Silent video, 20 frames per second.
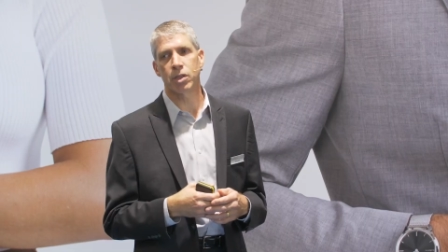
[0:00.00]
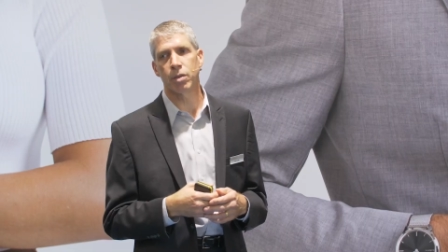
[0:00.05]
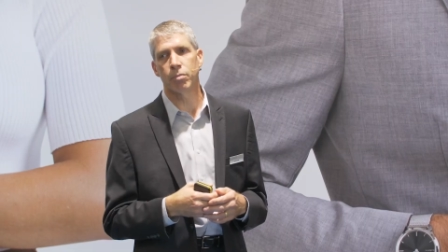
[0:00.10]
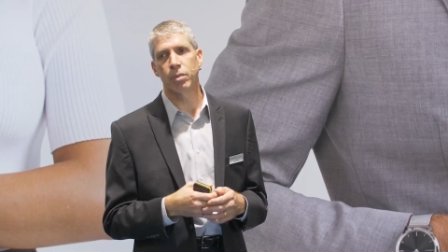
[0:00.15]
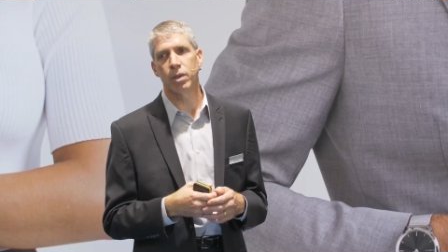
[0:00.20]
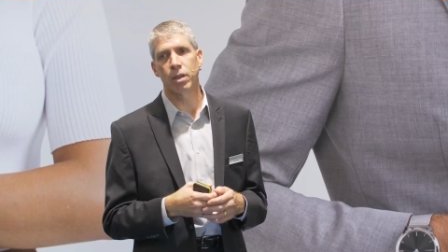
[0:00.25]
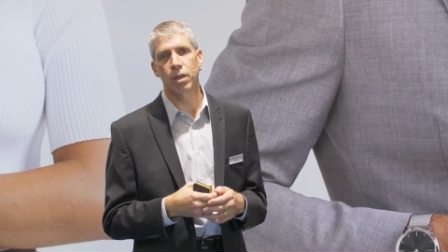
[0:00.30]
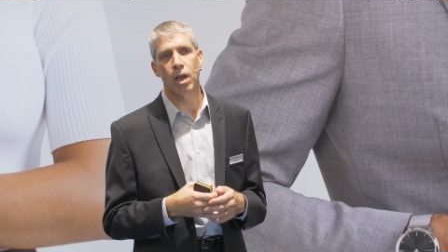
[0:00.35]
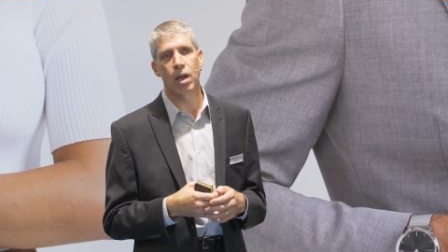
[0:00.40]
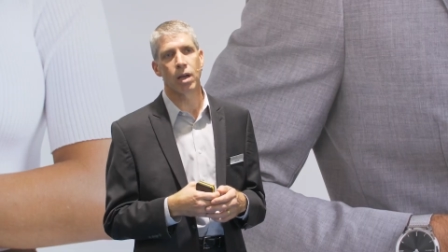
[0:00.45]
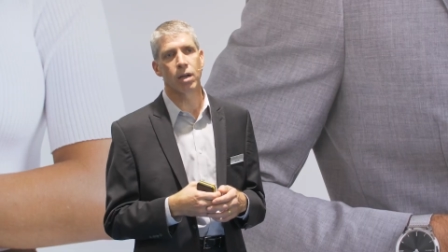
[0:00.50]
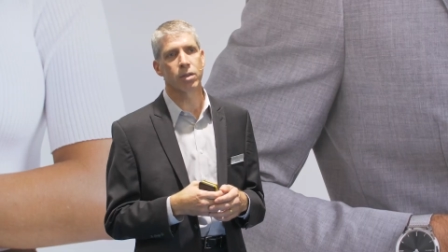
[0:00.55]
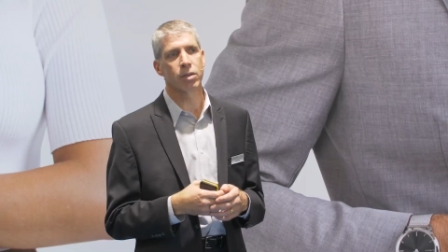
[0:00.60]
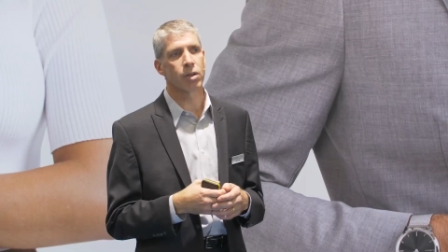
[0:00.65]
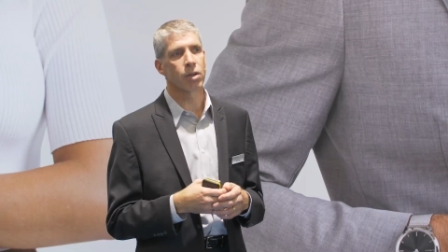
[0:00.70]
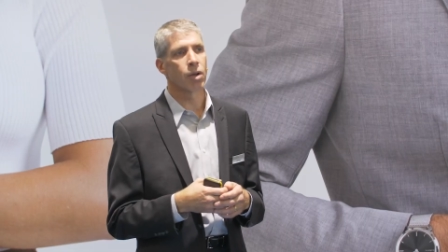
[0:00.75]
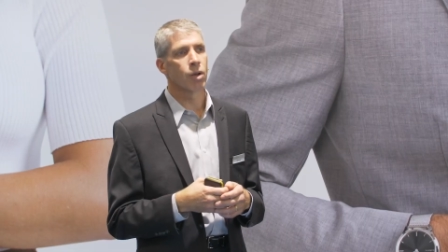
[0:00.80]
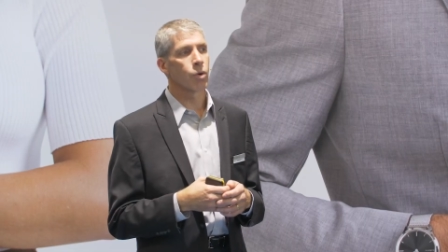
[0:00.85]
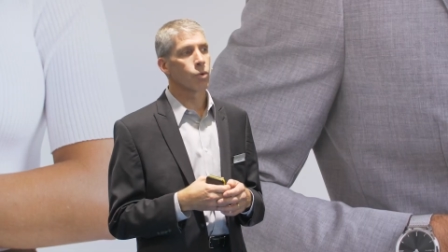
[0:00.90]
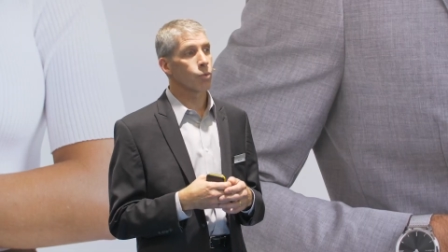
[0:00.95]
can be logged
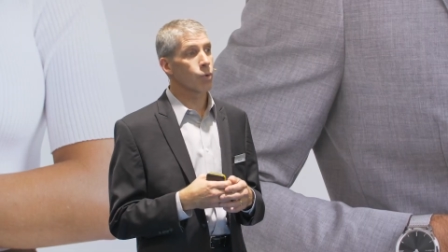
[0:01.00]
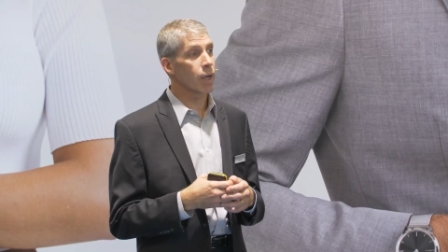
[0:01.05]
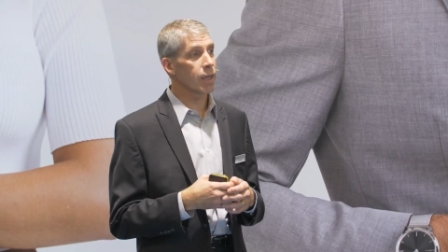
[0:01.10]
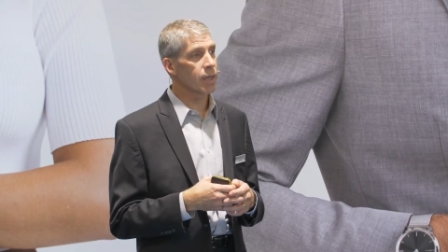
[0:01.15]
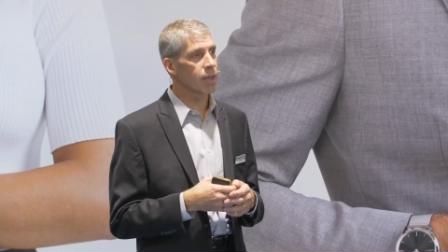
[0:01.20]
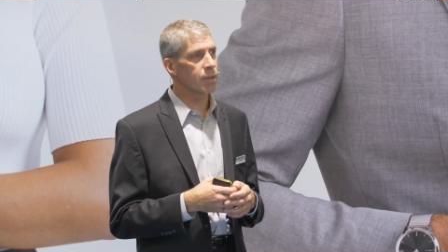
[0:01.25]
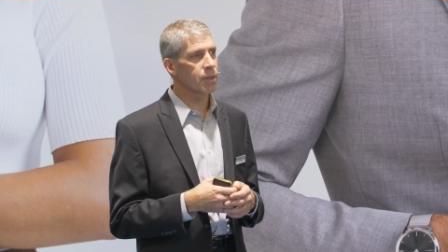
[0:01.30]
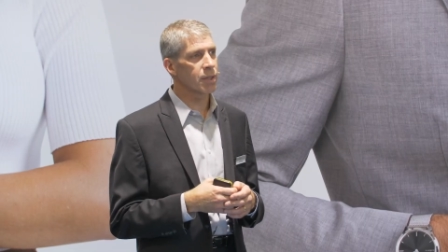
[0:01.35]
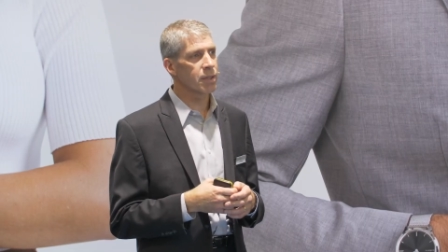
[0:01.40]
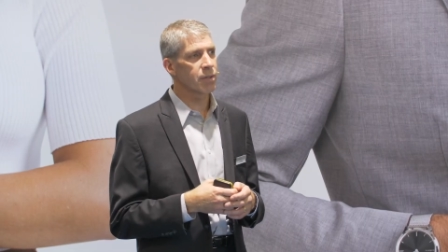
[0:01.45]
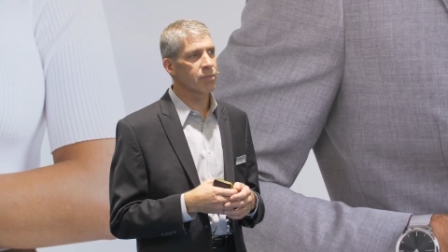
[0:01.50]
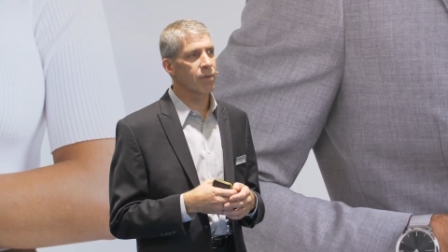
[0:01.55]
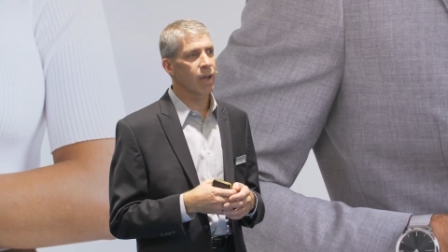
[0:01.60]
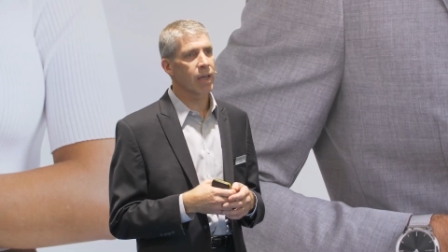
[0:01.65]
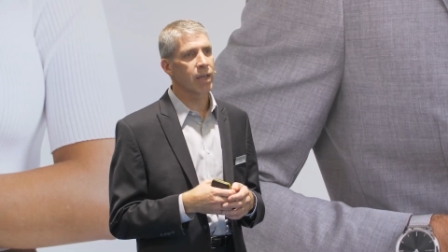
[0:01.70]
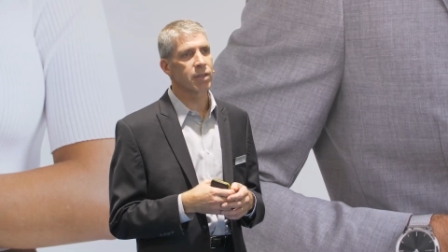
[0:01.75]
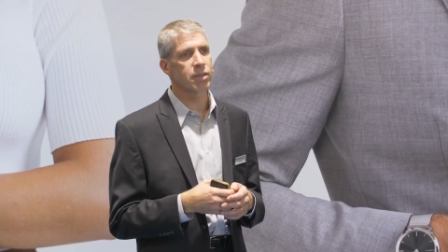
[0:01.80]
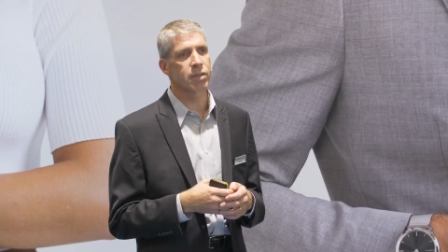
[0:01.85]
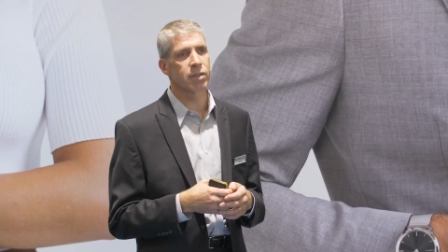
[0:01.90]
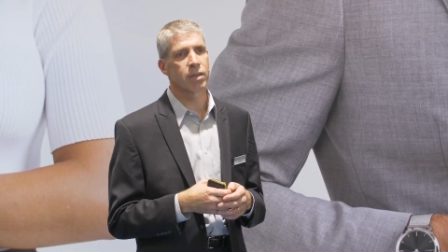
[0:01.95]
right on the
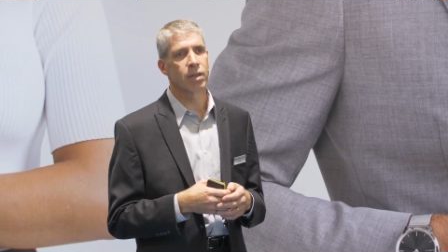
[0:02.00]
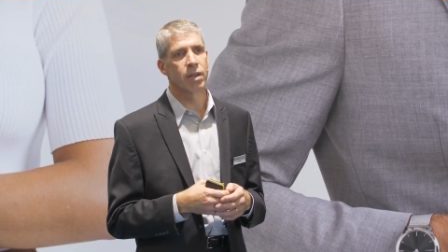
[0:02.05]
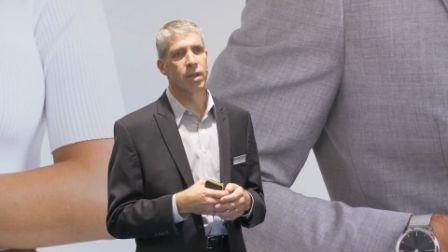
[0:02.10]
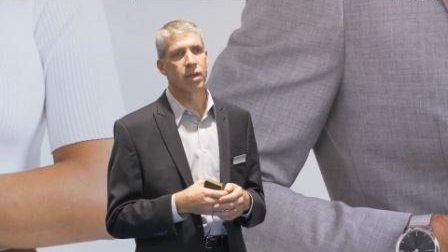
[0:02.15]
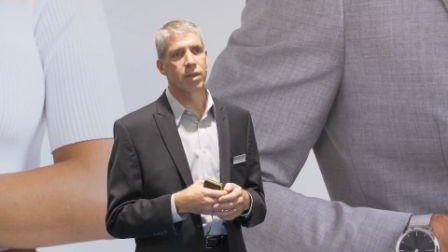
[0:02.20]
device,